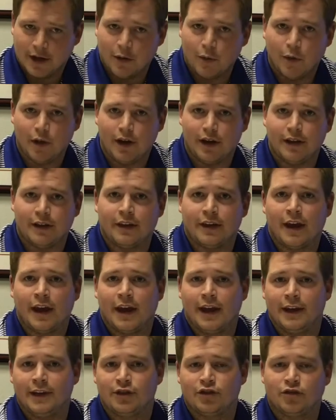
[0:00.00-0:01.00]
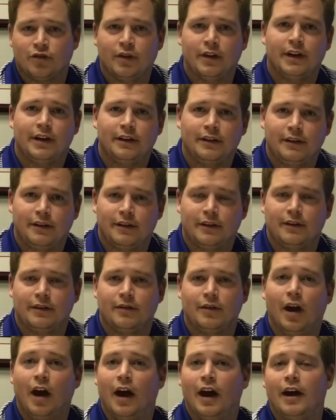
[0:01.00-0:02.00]
with a treat.
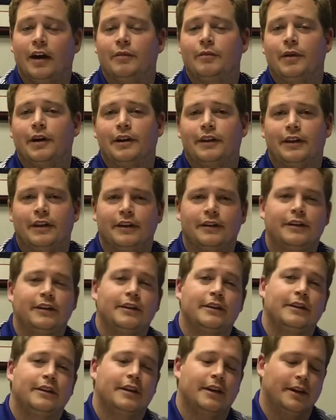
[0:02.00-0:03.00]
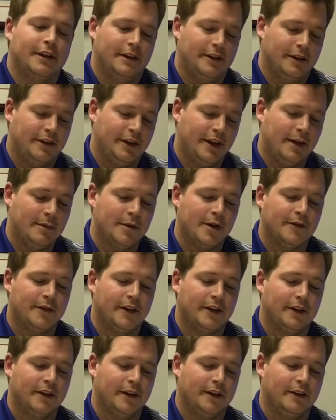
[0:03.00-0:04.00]
Uh, but the, the theme of
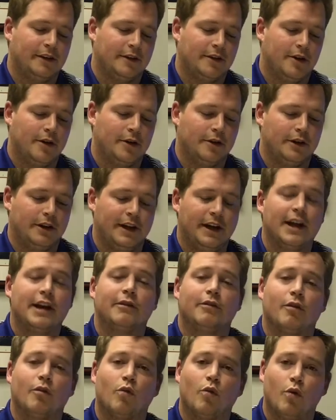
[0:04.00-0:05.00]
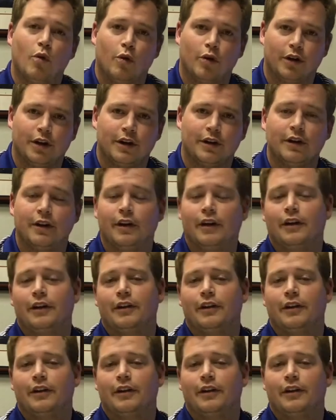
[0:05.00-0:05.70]
it is called Get Rewarded.